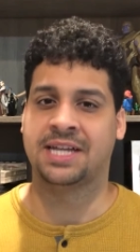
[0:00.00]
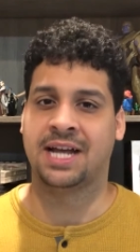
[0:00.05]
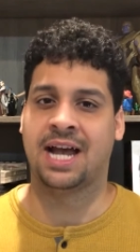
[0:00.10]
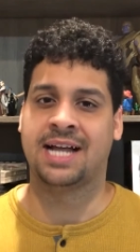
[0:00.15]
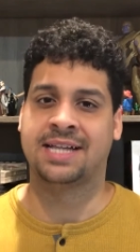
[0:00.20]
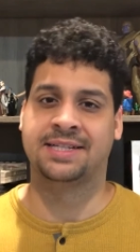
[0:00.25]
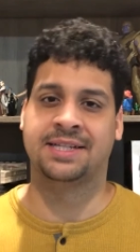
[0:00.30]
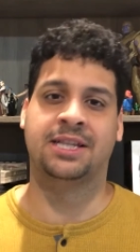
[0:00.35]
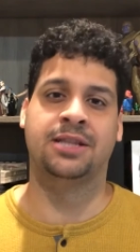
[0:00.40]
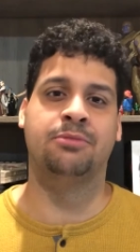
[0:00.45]

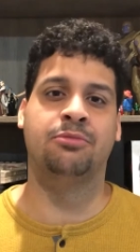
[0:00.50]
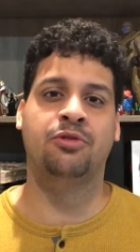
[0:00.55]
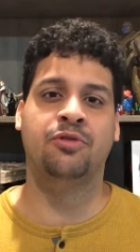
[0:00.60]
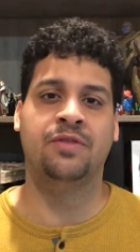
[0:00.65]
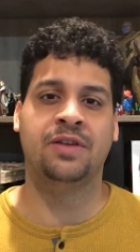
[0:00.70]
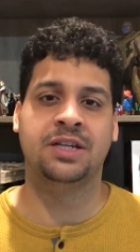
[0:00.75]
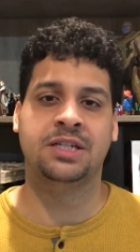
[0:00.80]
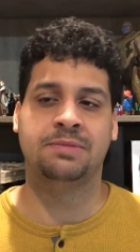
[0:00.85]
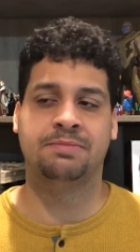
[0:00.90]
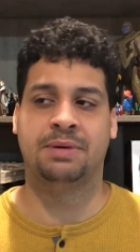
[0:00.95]
recent Godzilla
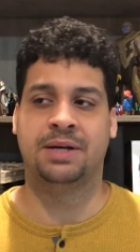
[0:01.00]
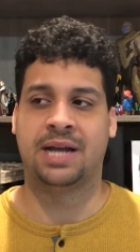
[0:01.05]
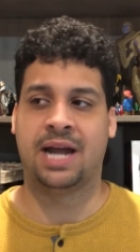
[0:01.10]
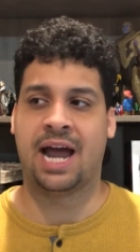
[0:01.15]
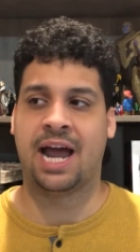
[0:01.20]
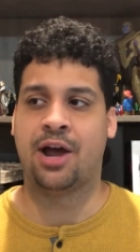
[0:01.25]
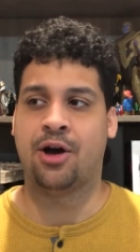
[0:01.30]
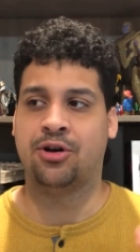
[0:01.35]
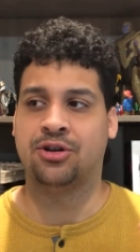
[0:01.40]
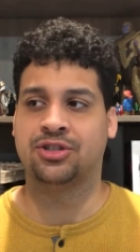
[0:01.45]
movies,
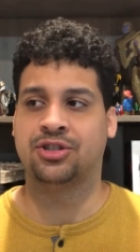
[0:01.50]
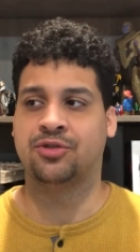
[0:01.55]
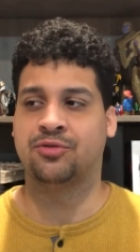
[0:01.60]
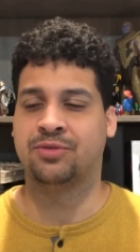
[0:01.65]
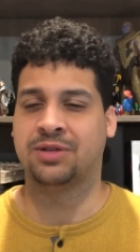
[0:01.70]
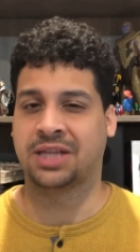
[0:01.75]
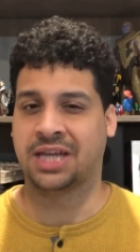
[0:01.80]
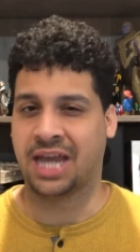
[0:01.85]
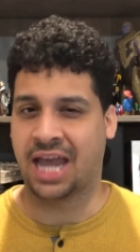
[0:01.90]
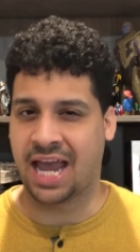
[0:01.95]
but I
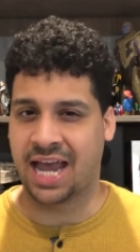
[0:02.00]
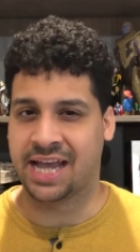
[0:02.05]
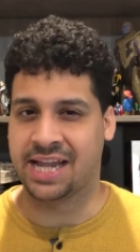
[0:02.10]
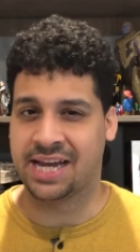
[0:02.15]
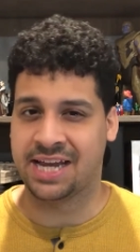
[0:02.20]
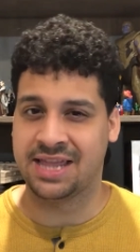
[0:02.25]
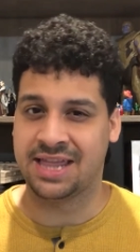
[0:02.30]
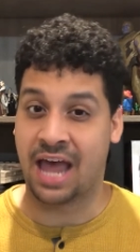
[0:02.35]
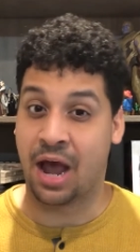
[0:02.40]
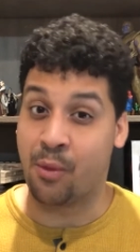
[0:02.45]
also really
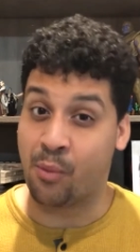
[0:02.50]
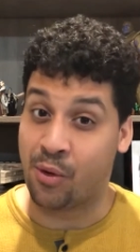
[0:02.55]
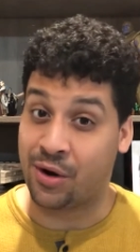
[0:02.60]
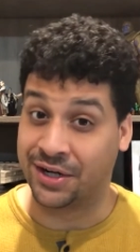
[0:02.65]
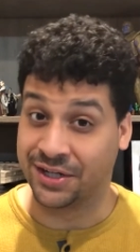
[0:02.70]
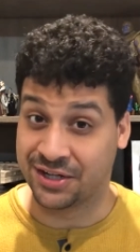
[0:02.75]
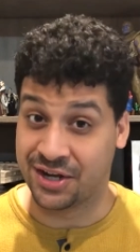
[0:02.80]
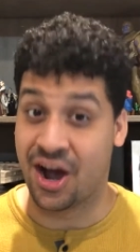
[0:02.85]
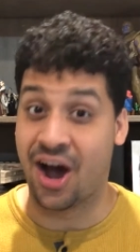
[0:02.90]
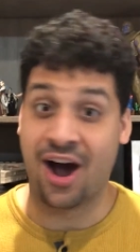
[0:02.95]
hated that
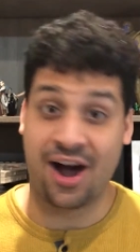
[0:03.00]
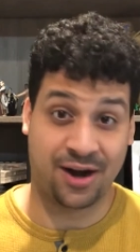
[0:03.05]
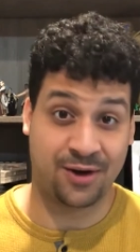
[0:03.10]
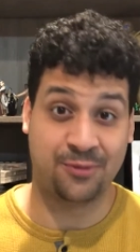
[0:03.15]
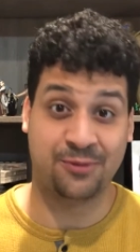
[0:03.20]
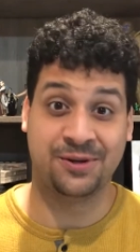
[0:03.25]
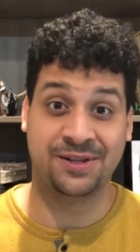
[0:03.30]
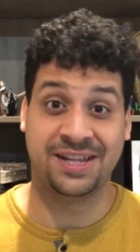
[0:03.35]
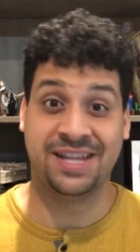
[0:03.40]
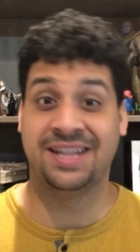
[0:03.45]
one
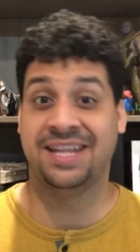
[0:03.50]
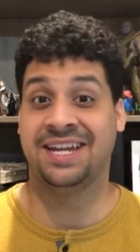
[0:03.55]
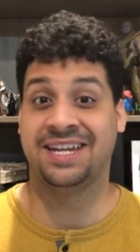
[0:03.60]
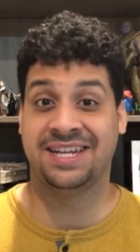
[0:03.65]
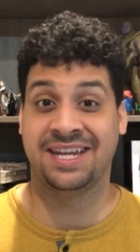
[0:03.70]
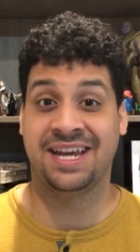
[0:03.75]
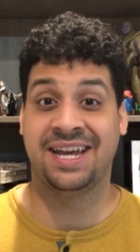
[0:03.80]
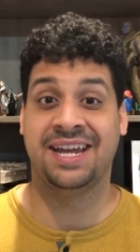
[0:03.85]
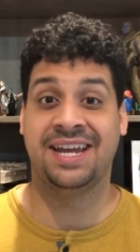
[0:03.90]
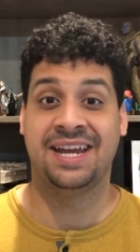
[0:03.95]
Kong one that
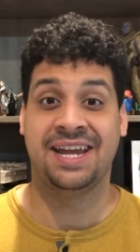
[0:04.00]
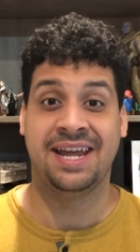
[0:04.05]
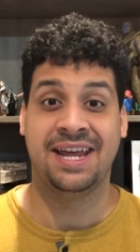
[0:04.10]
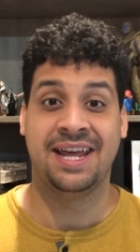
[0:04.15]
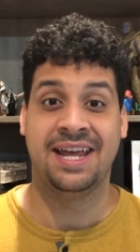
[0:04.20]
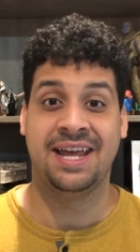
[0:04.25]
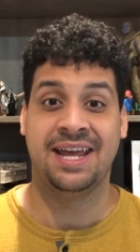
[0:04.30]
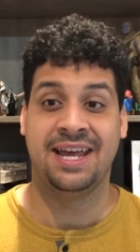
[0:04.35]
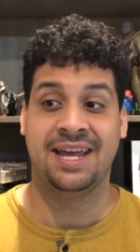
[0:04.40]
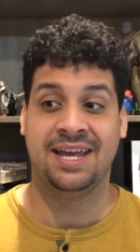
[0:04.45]
they did.
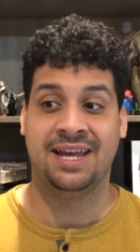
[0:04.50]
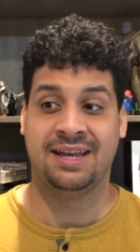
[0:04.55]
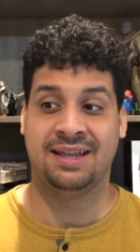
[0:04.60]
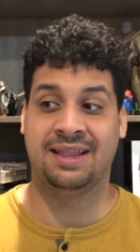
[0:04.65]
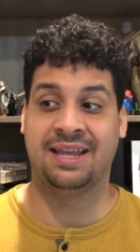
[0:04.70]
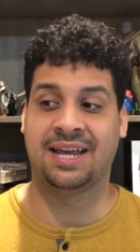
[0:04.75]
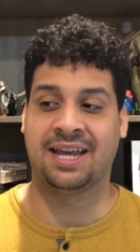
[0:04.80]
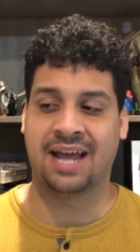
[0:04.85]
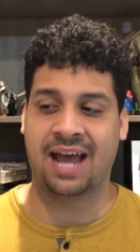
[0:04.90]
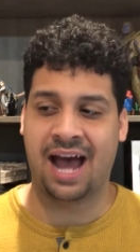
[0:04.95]

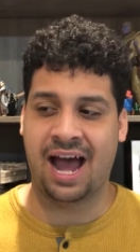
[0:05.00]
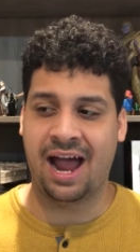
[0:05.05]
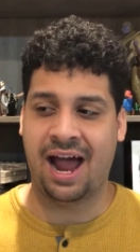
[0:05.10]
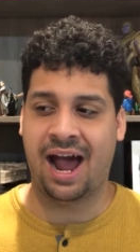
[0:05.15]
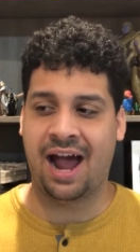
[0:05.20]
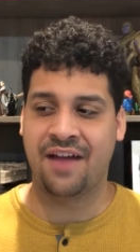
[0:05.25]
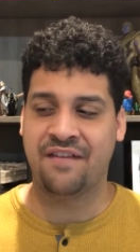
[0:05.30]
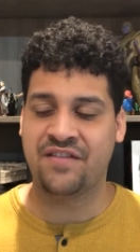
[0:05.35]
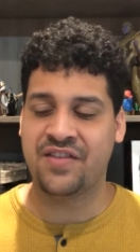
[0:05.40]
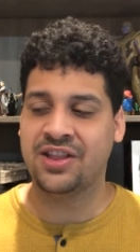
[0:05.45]
Like,
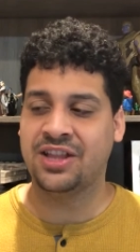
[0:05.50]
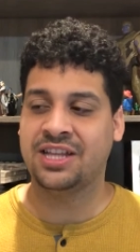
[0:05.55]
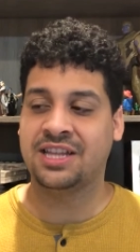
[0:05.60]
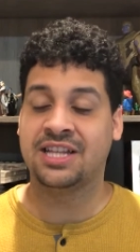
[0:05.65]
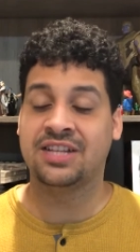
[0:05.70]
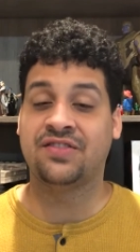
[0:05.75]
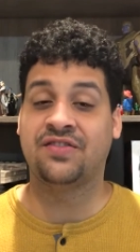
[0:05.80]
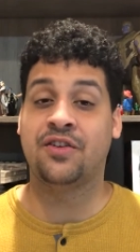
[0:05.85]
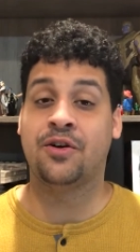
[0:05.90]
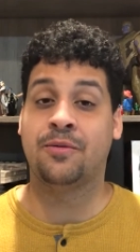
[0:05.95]
I, I feel
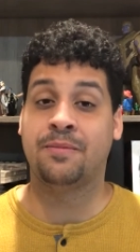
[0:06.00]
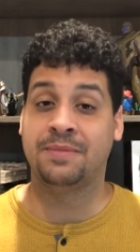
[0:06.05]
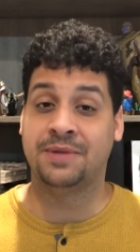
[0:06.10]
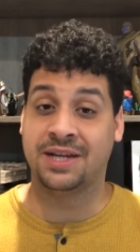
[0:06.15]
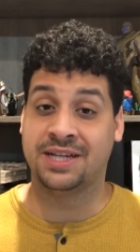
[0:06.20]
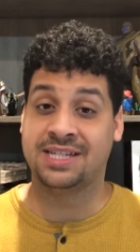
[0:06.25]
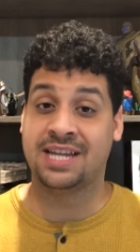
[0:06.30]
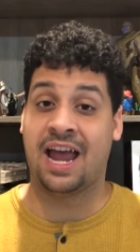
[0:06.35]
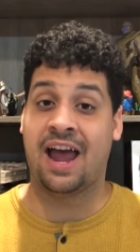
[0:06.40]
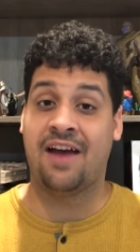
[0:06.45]
like this
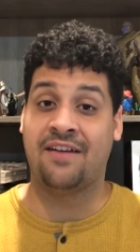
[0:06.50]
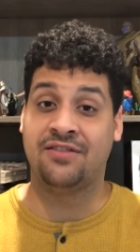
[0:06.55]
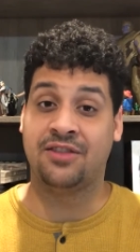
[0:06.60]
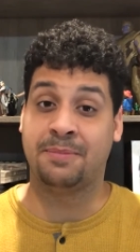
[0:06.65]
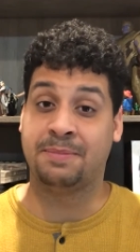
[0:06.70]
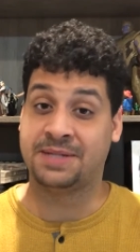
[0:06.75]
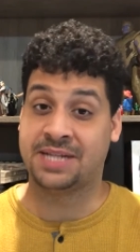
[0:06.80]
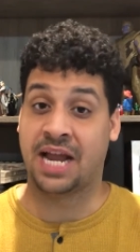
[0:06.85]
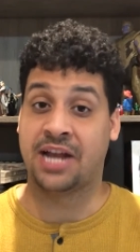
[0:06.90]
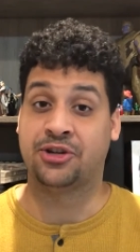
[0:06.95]
film does
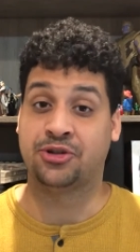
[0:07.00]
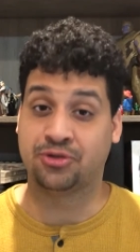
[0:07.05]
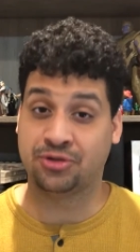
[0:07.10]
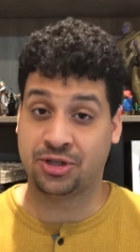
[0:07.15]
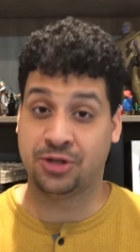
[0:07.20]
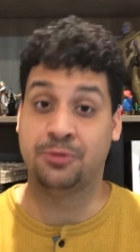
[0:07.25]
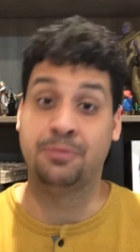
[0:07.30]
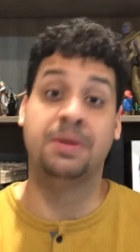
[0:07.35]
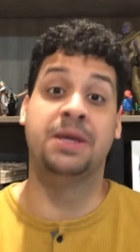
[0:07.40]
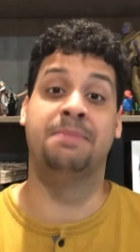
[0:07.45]
have the
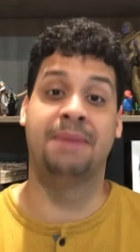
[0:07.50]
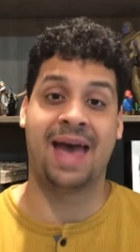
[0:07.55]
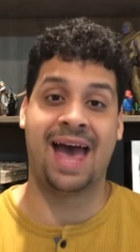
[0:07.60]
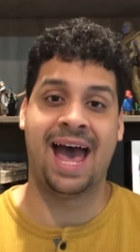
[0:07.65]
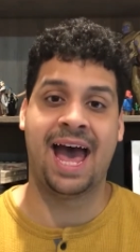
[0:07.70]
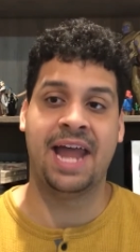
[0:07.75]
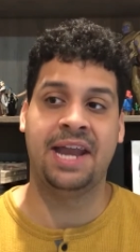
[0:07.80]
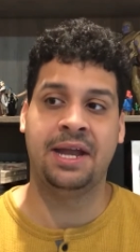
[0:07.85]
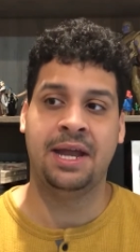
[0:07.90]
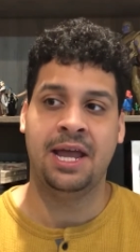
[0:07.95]
potential to be
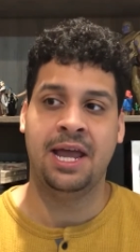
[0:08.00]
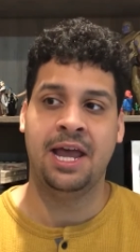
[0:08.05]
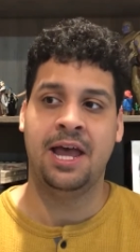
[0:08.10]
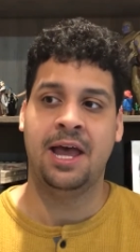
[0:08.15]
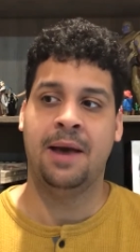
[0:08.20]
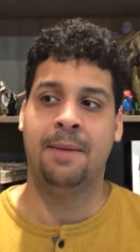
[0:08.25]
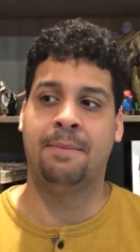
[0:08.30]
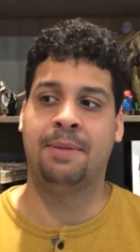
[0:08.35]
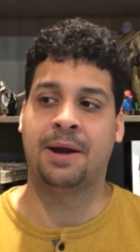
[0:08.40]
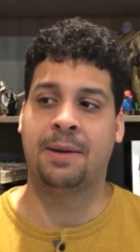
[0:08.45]
bad,
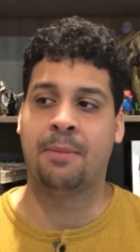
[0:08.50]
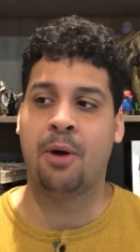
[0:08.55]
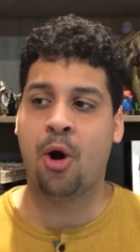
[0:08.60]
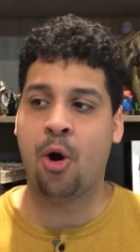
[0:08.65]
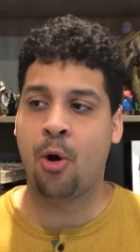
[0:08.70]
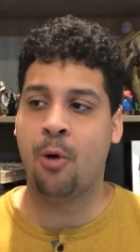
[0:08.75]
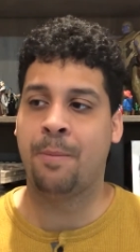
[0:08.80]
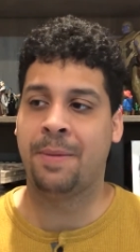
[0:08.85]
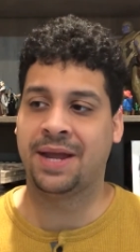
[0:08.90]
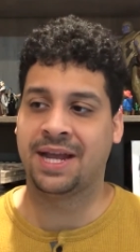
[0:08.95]
but
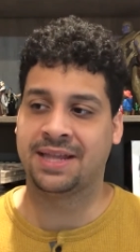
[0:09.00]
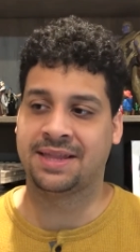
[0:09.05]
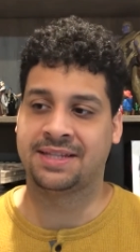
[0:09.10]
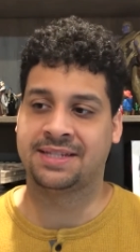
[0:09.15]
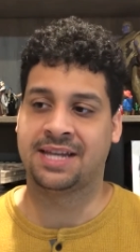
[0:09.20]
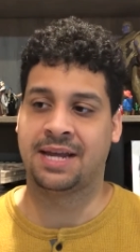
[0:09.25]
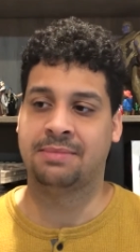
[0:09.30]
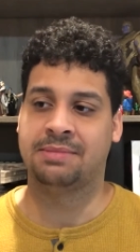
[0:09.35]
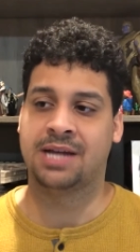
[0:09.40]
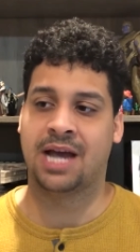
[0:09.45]
I'm
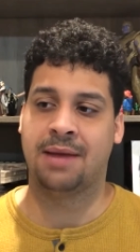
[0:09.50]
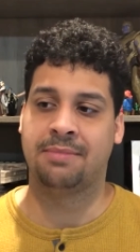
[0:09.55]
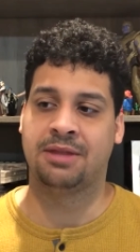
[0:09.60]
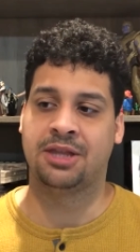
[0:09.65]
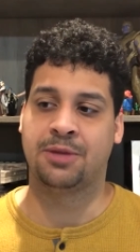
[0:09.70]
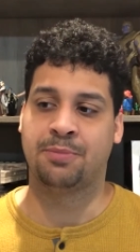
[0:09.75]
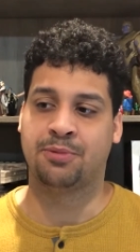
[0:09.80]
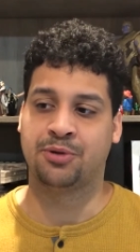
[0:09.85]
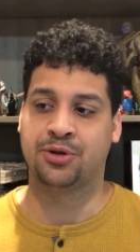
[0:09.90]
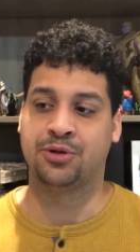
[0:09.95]
hoping at the same
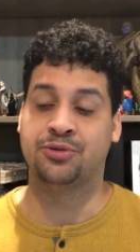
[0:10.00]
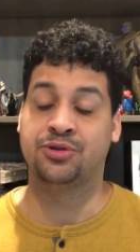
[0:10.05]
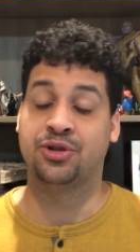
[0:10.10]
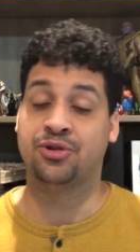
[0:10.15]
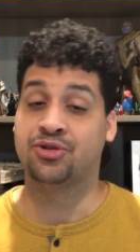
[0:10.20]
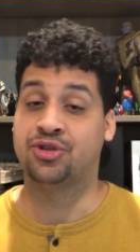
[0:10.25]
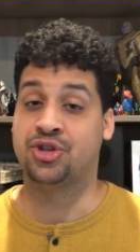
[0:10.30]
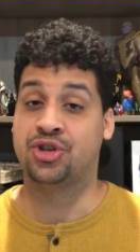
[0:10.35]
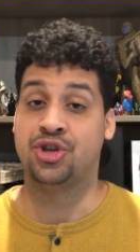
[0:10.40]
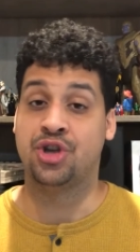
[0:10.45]
time that the
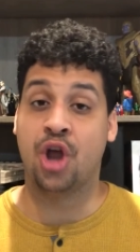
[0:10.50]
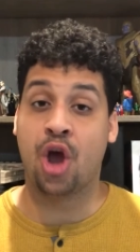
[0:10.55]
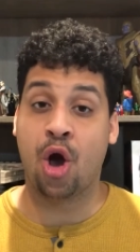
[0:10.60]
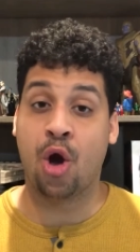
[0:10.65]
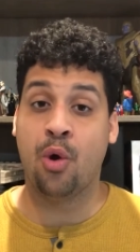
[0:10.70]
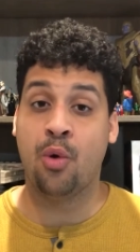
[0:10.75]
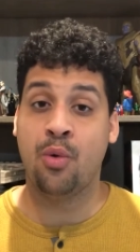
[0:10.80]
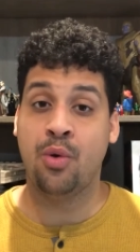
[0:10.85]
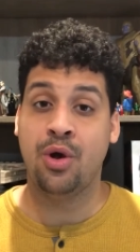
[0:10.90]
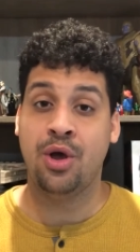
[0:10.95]
producers
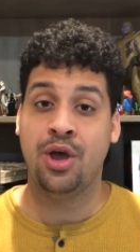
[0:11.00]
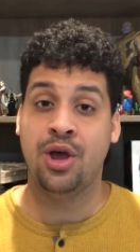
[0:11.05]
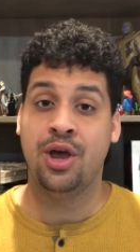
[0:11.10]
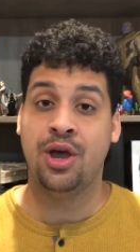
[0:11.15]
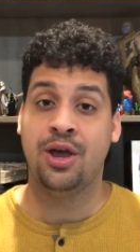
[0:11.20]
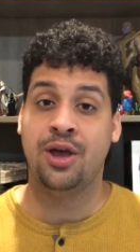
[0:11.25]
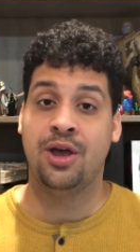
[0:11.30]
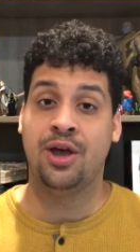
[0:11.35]
know